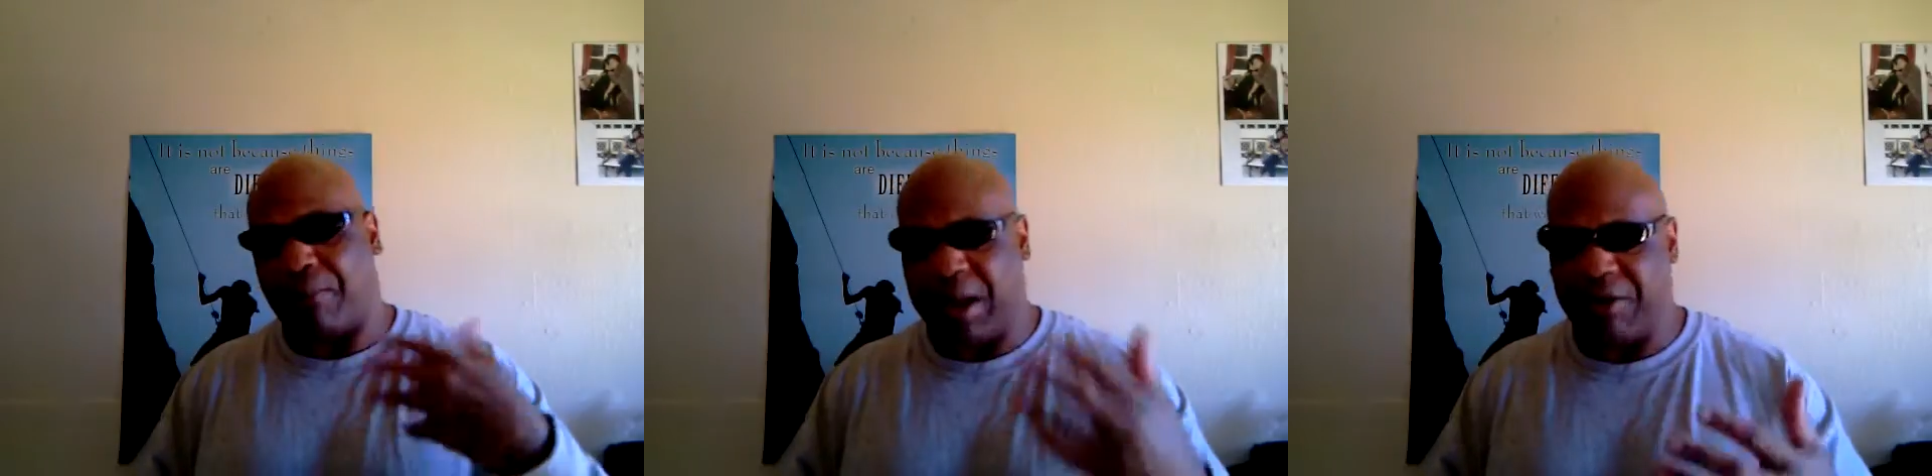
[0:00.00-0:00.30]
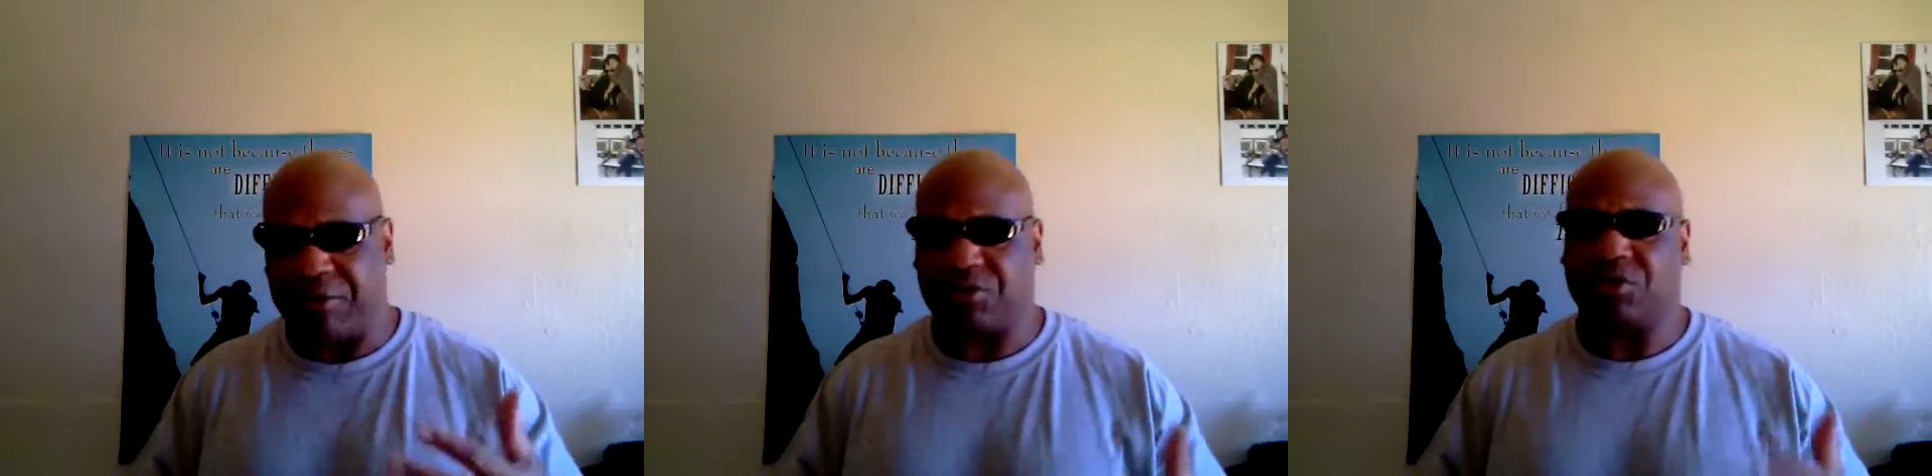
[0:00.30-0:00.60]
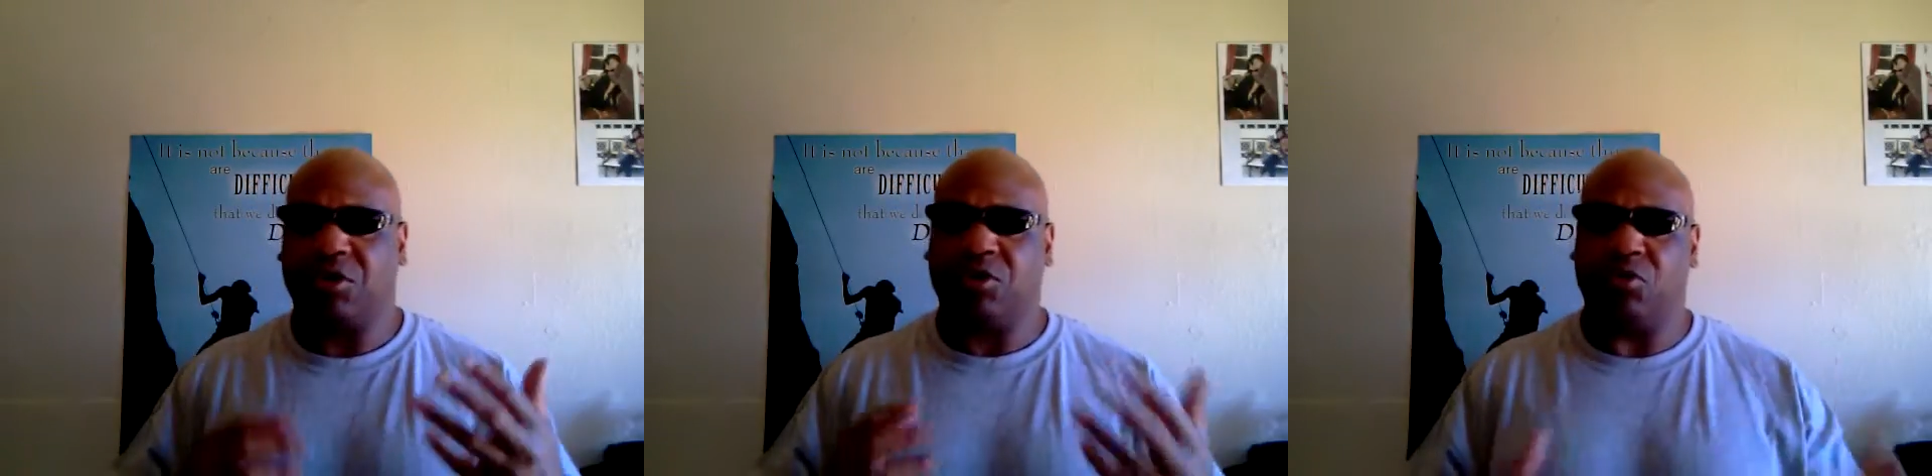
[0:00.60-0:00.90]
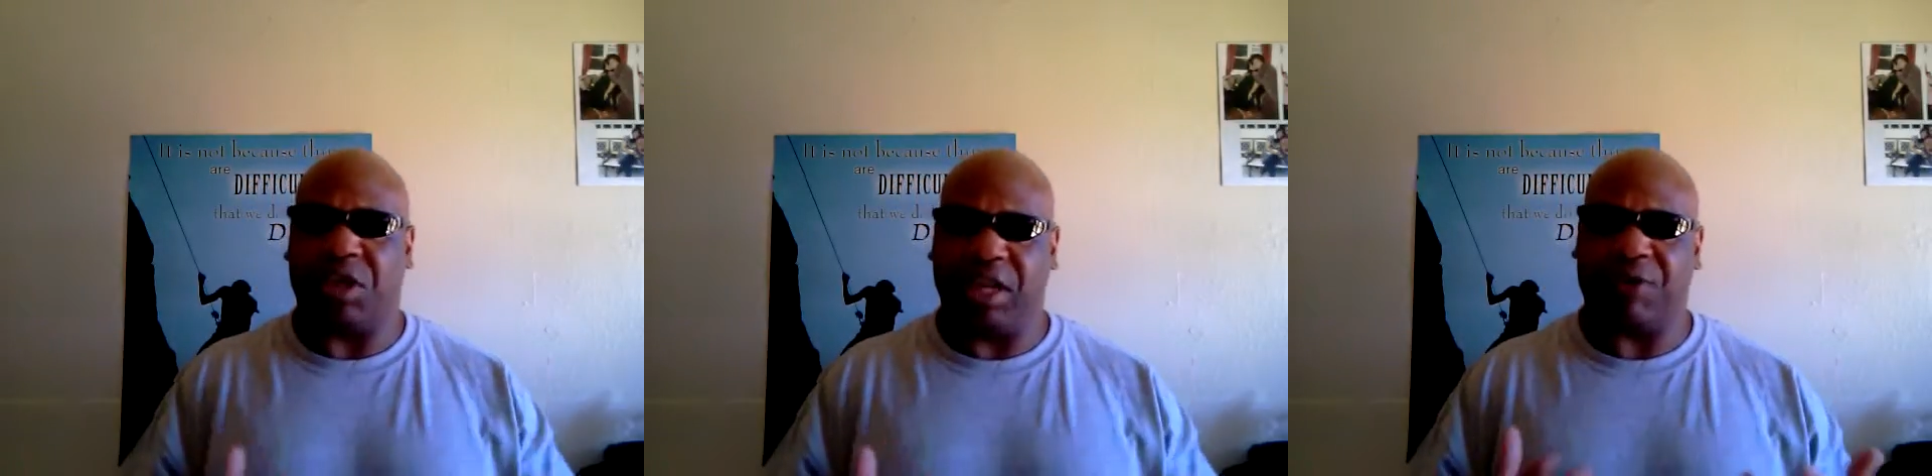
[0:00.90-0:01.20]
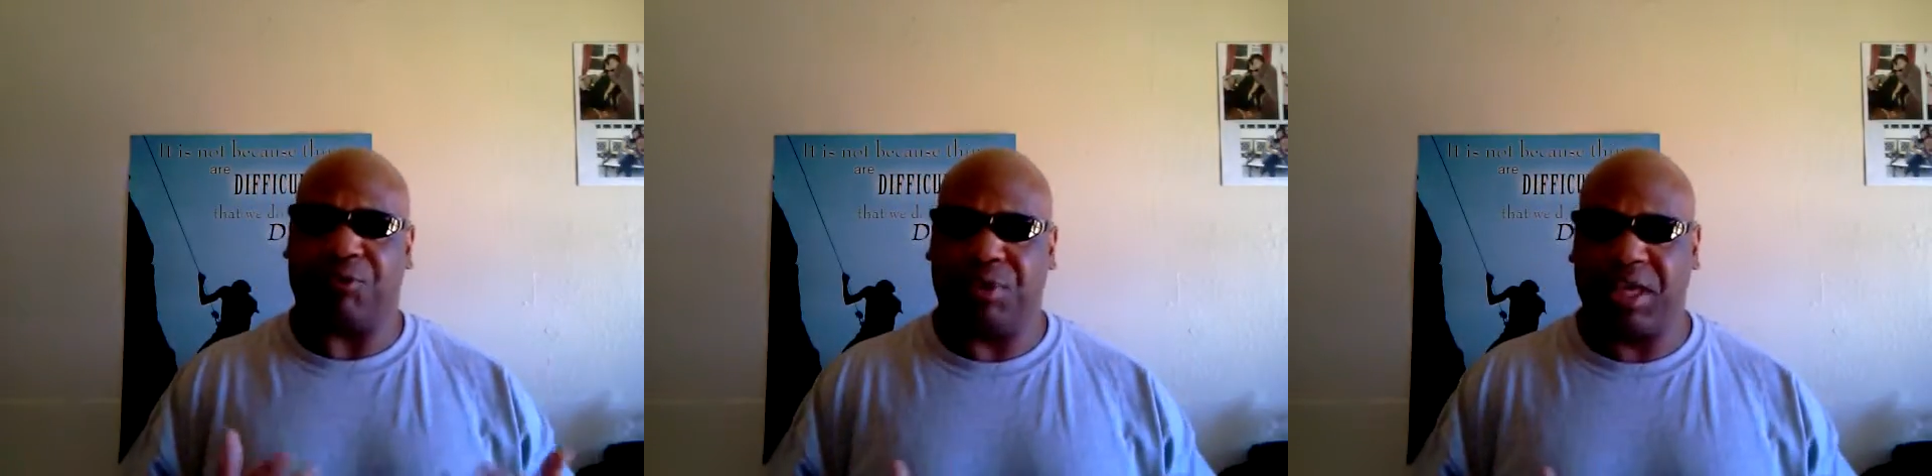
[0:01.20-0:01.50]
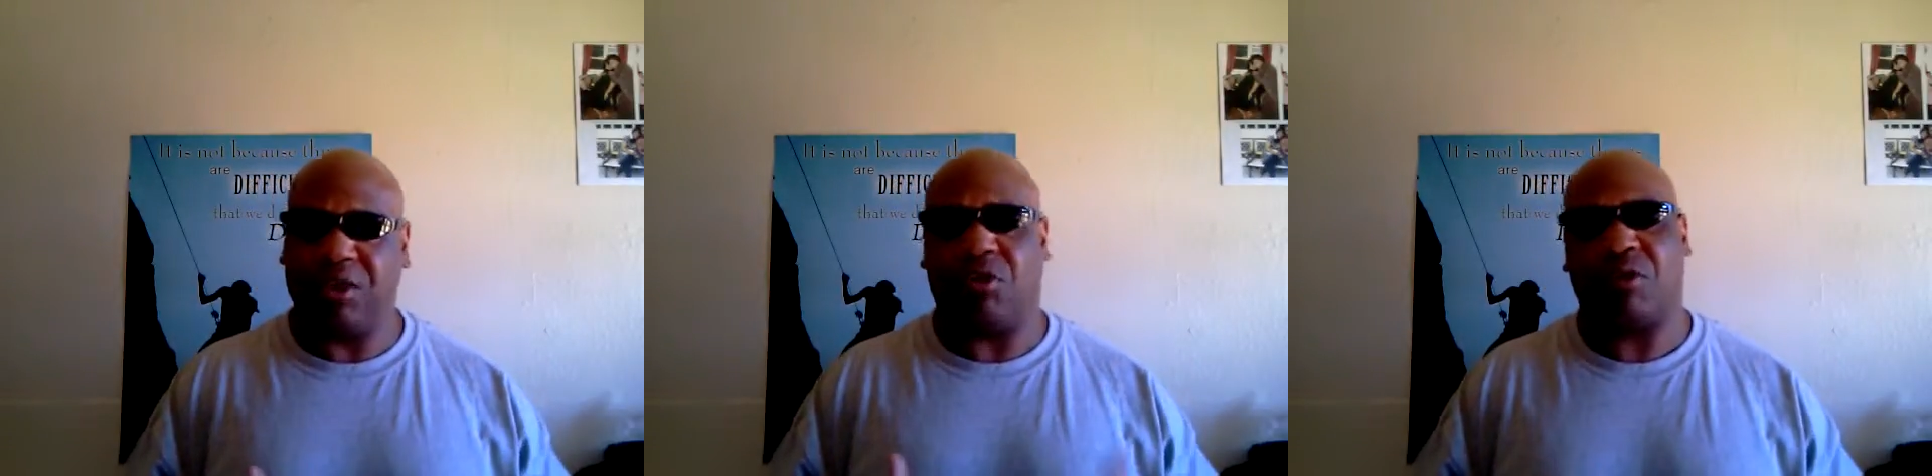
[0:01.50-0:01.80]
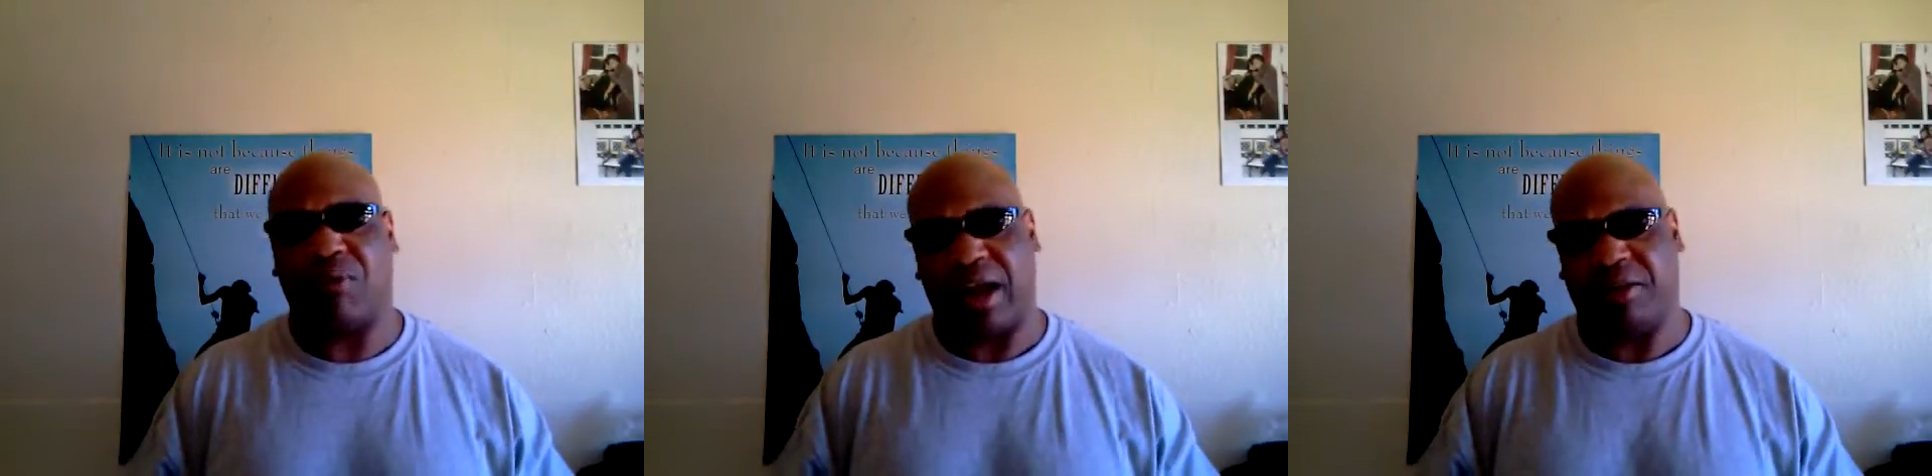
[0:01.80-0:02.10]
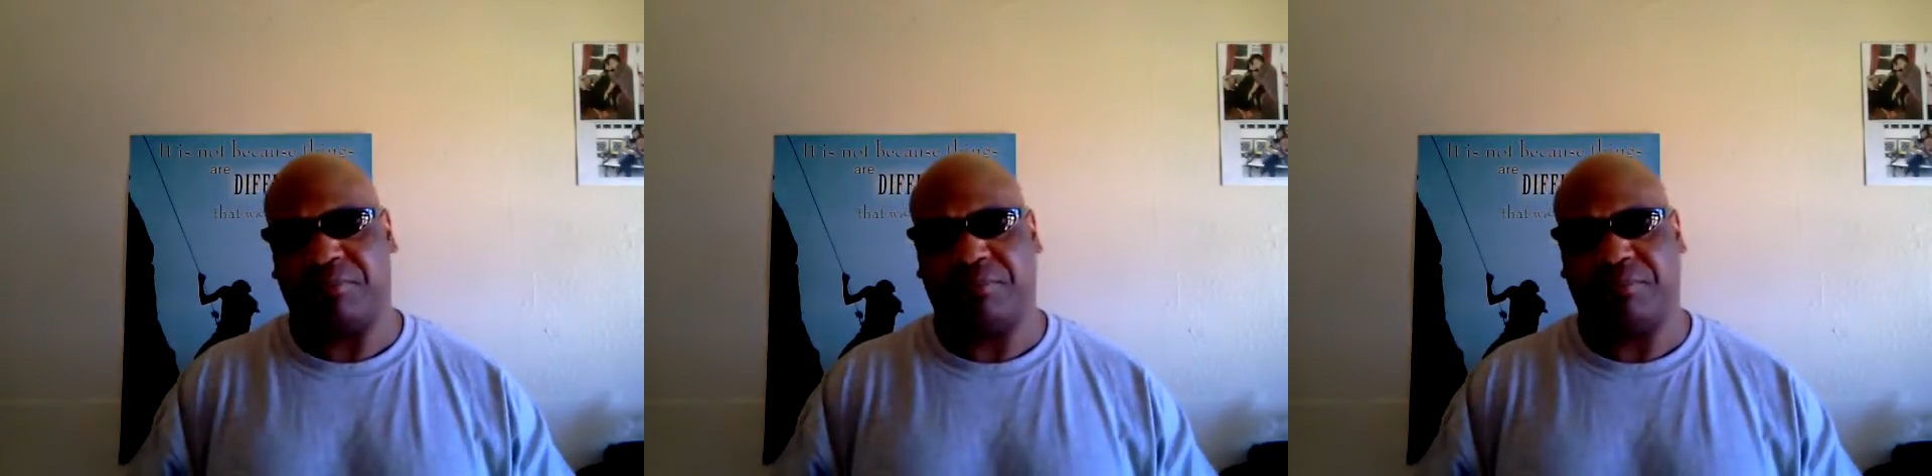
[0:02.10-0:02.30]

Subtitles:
parents who cannot read or write.